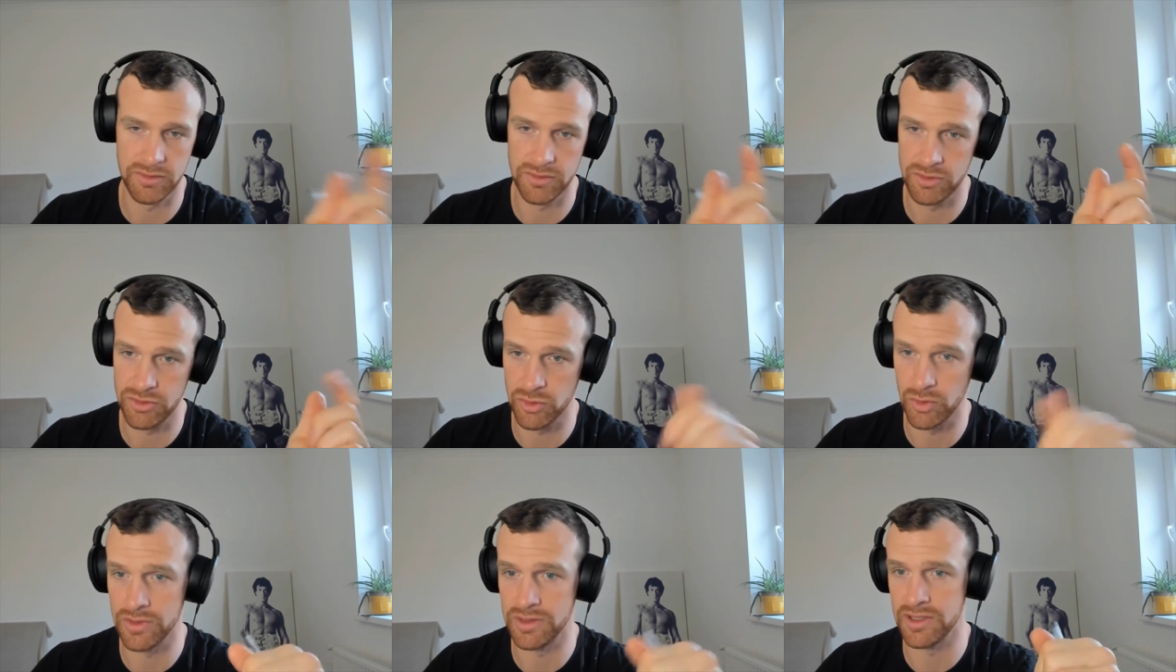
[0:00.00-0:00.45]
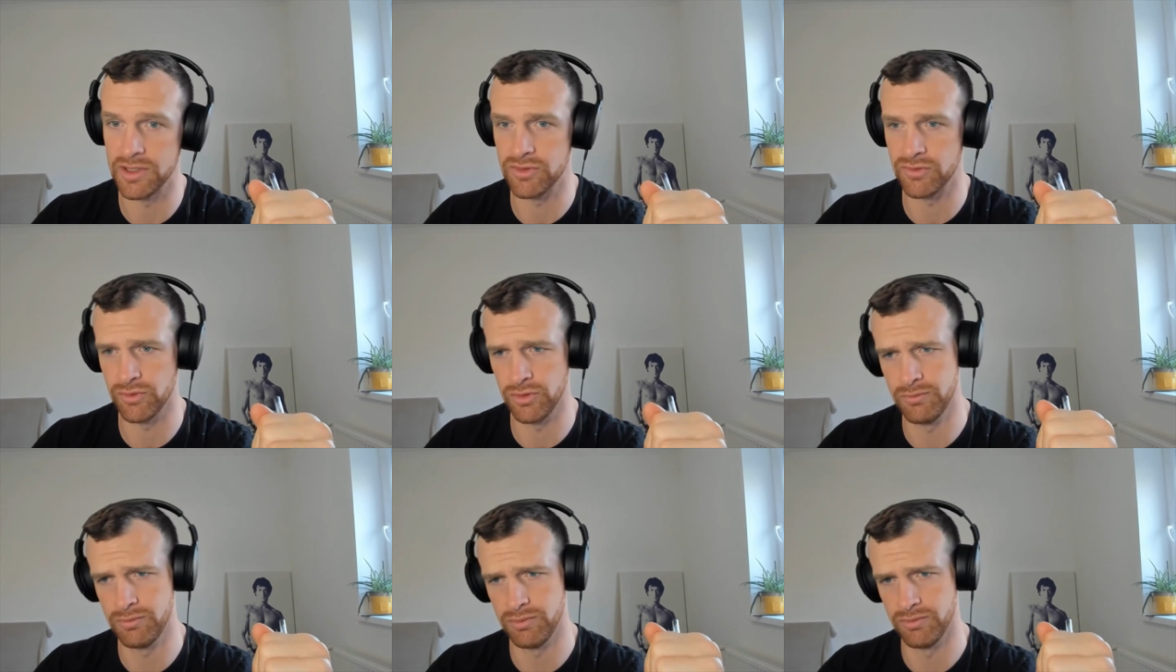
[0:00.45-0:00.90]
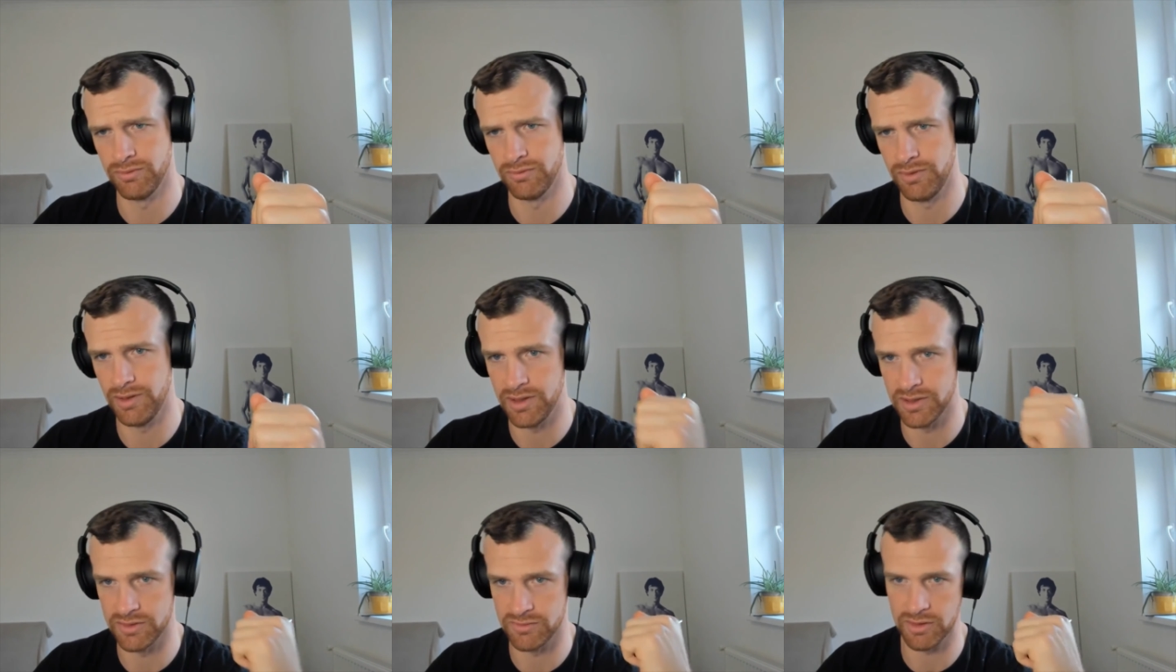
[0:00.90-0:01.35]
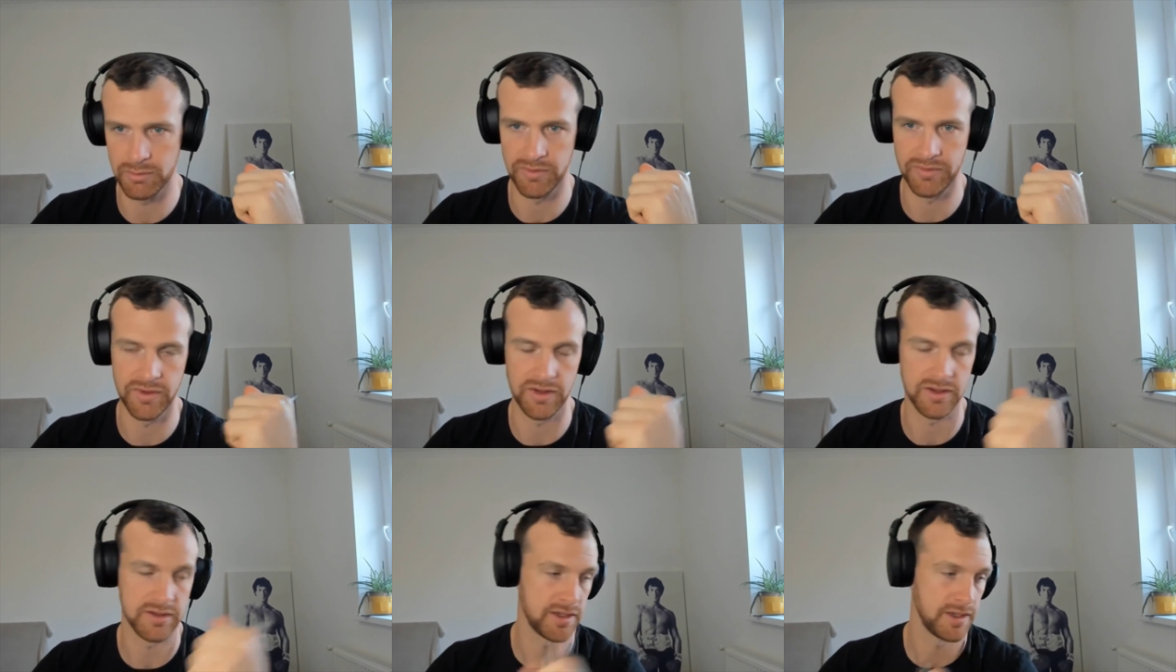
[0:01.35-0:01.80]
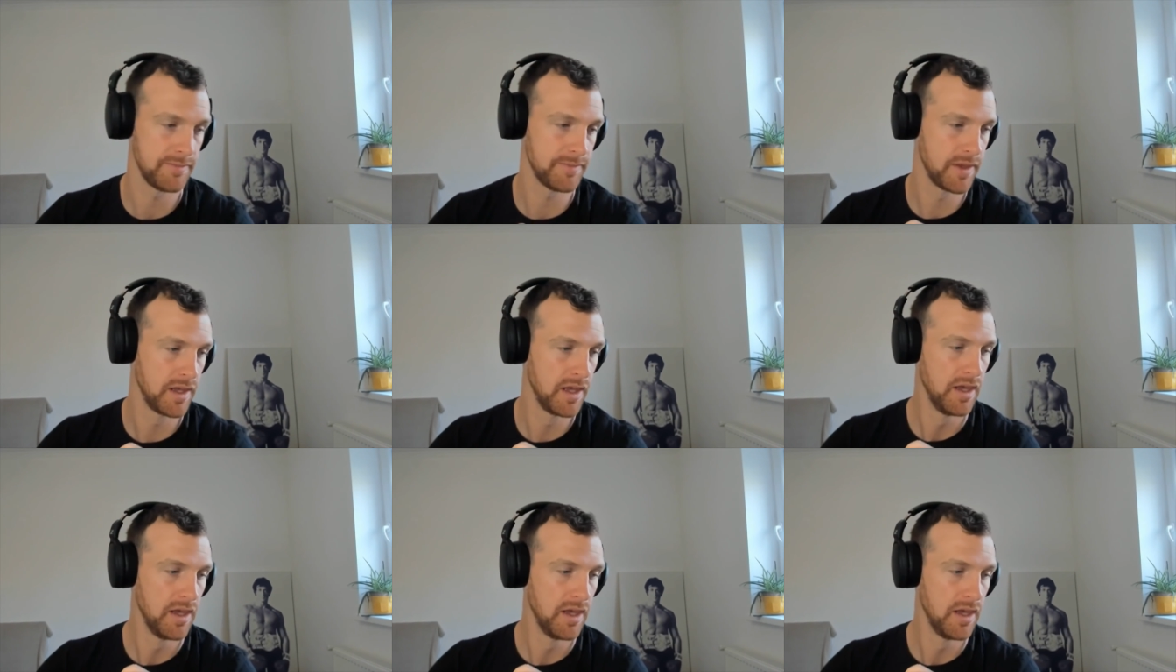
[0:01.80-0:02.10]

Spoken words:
join this group, Regan's Rugby First Team,